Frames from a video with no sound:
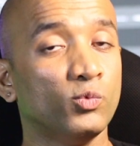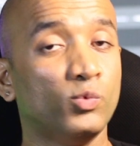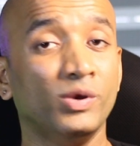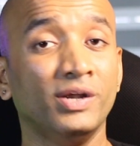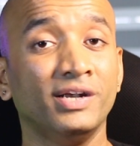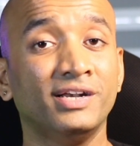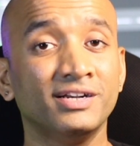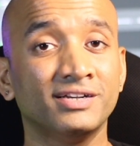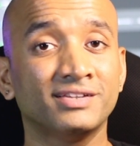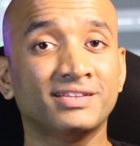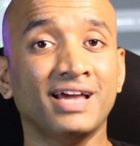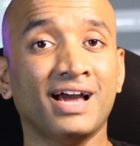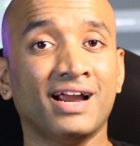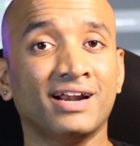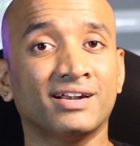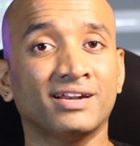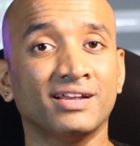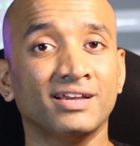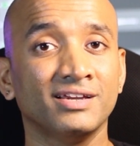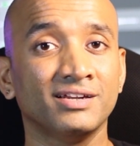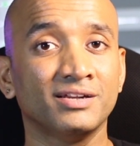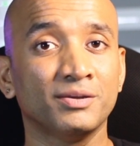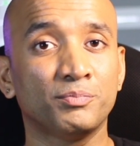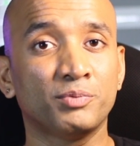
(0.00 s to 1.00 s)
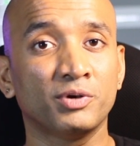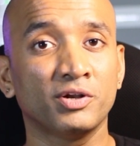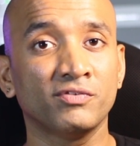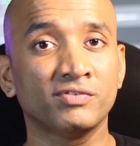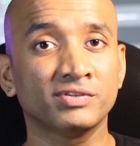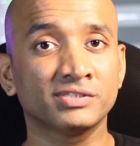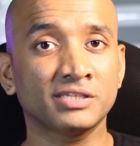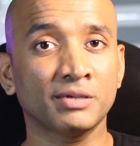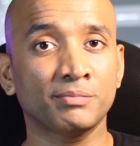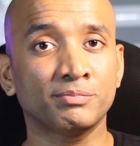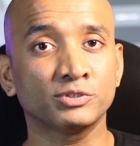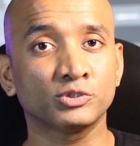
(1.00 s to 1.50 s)
We did that in a
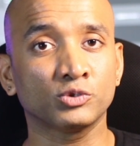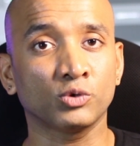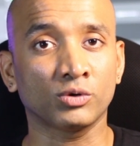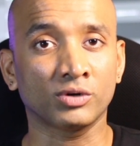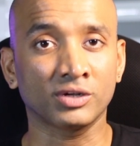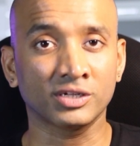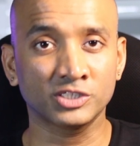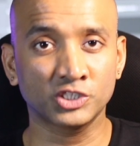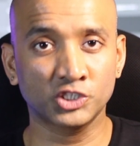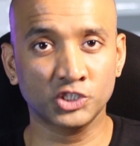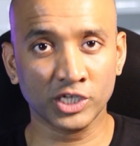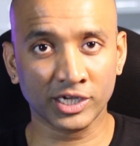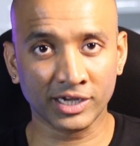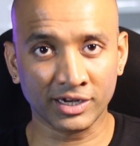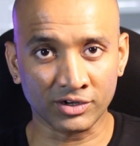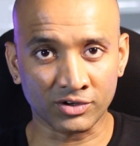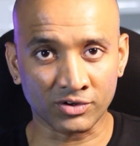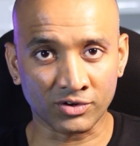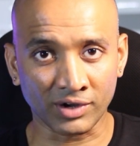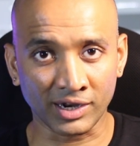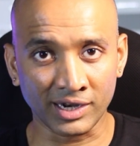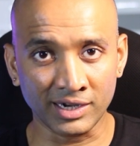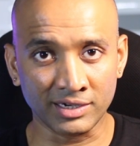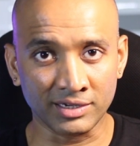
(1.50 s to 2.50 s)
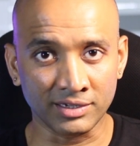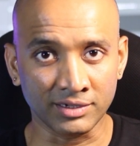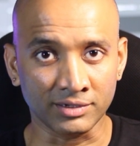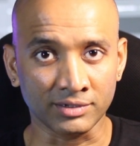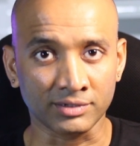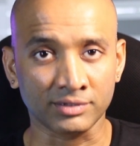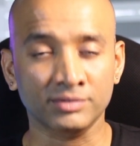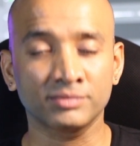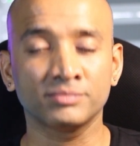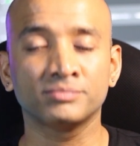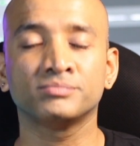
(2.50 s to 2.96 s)
previous episode. Check it right here.